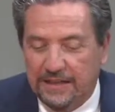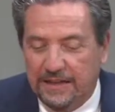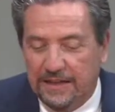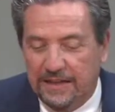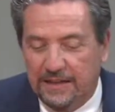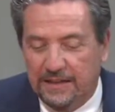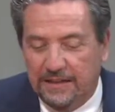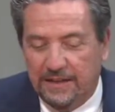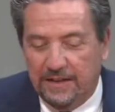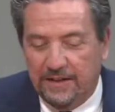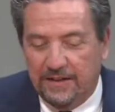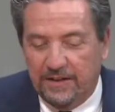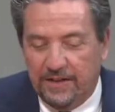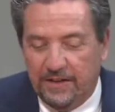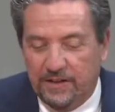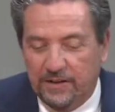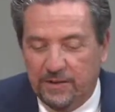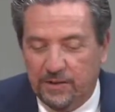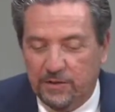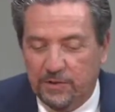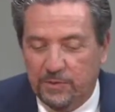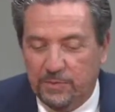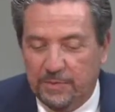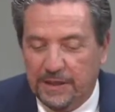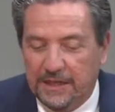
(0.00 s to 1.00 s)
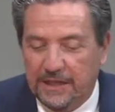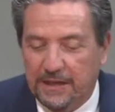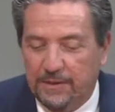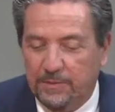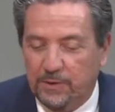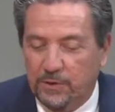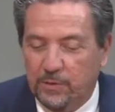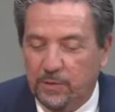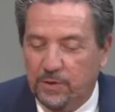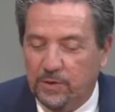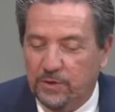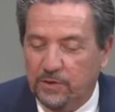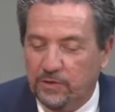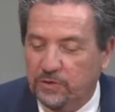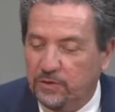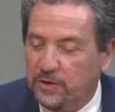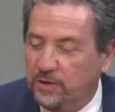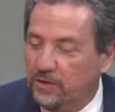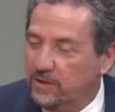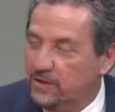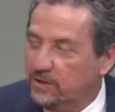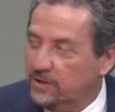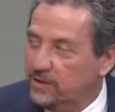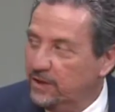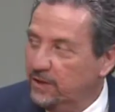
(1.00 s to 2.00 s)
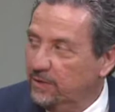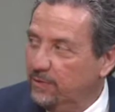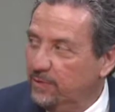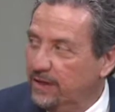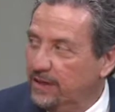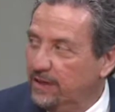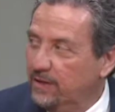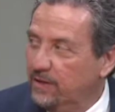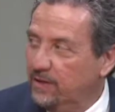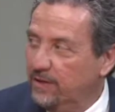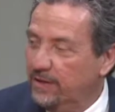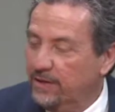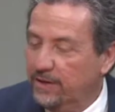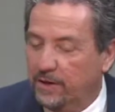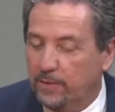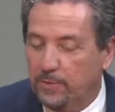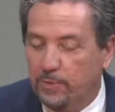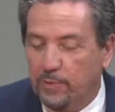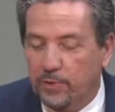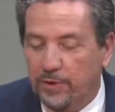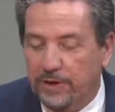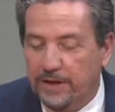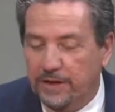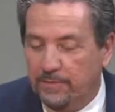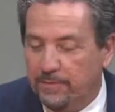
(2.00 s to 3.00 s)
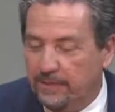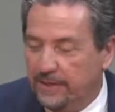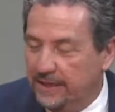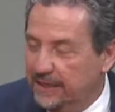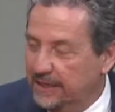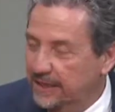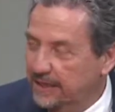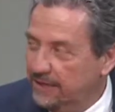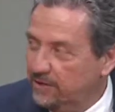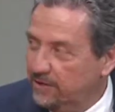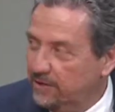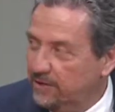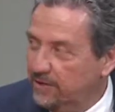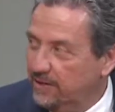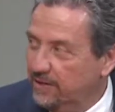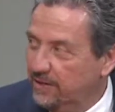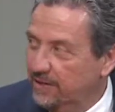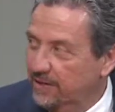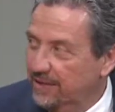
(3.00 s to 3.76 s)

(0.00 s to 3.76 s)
the, the dollar doesn't become the world's currency, and we can no longer print money. So.